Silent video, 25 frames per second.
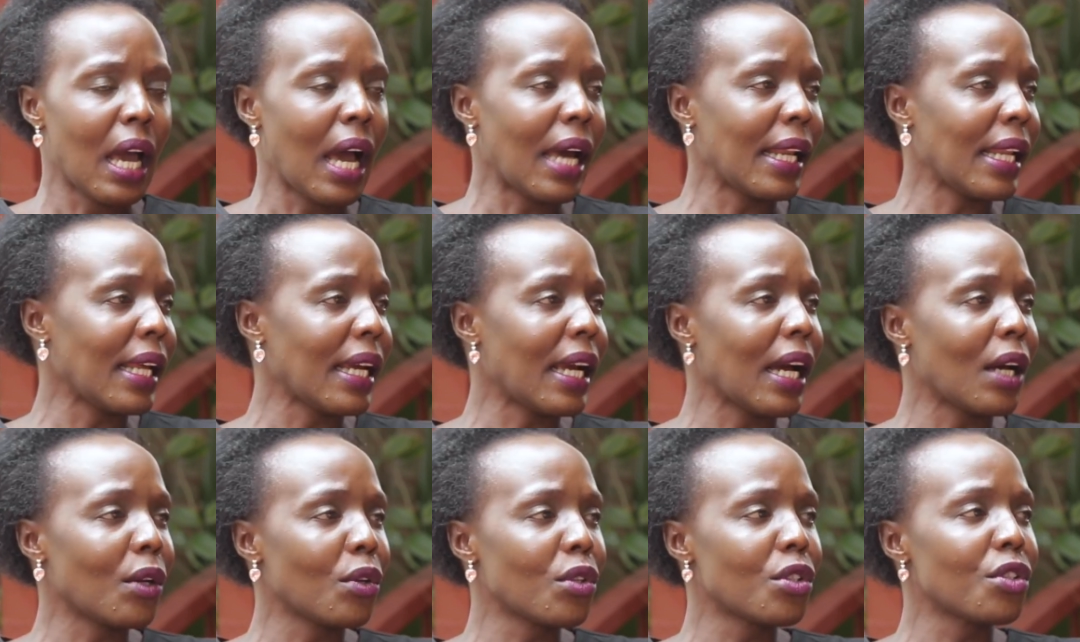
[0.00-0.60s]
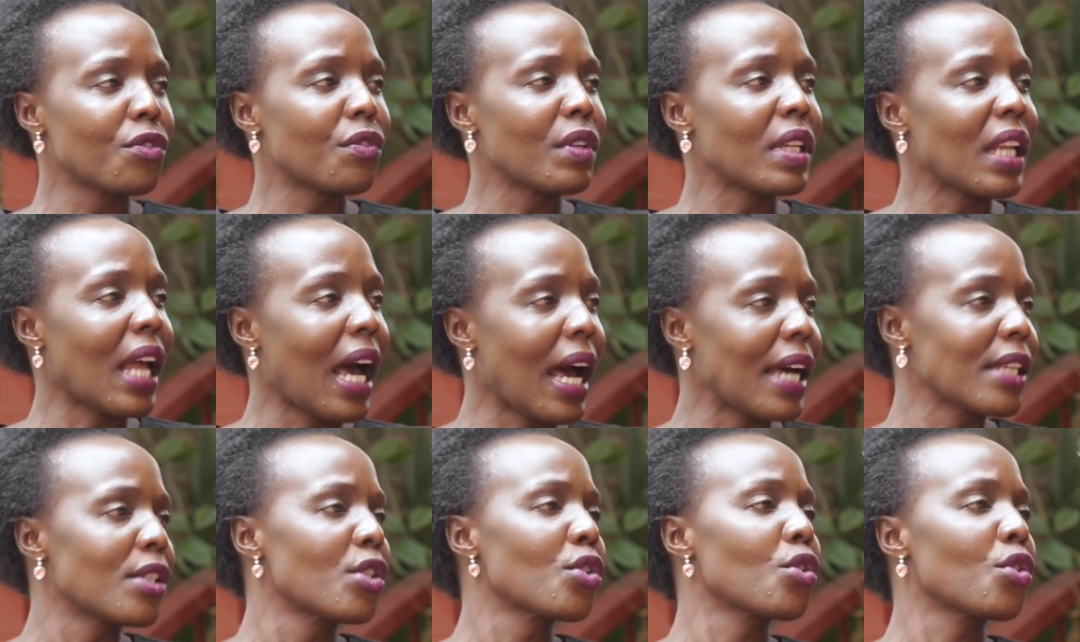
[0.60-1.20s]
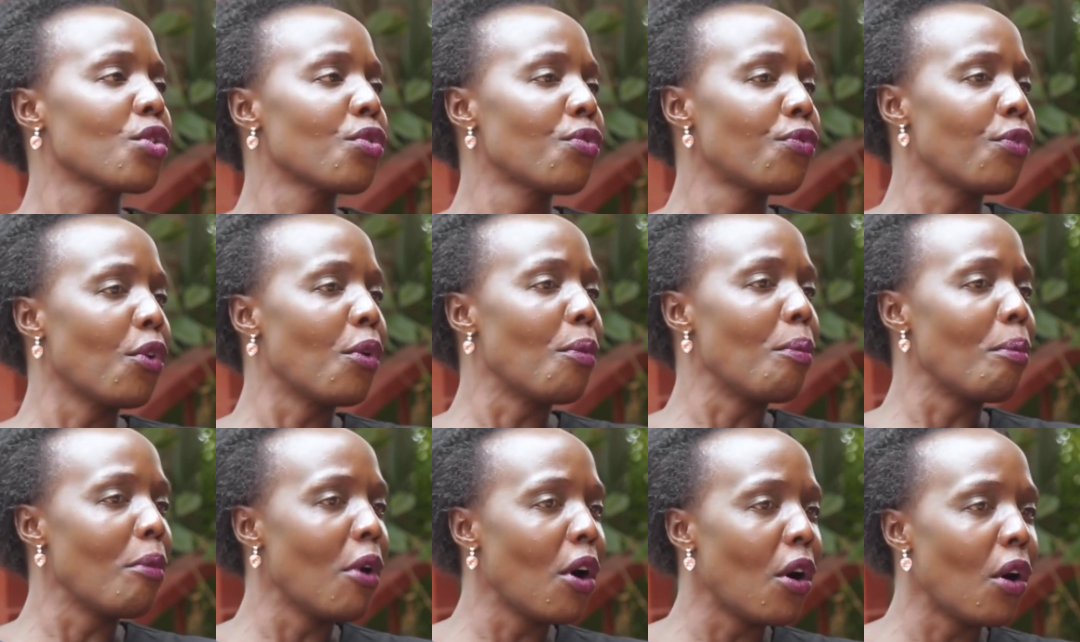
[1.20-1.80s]
And I cannot even ask you
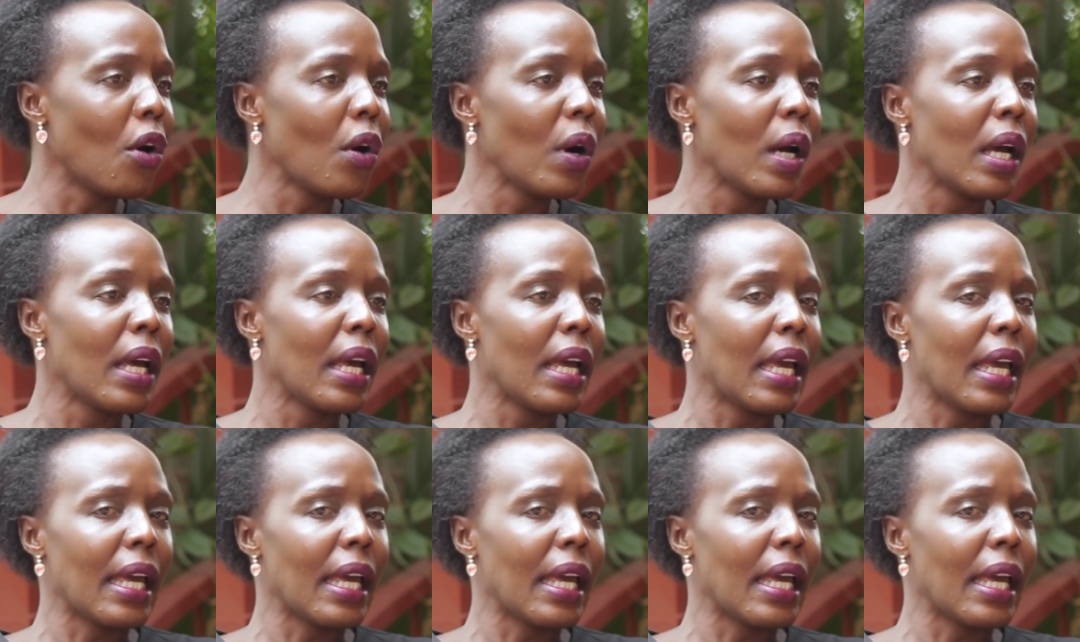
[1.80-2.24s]
for more,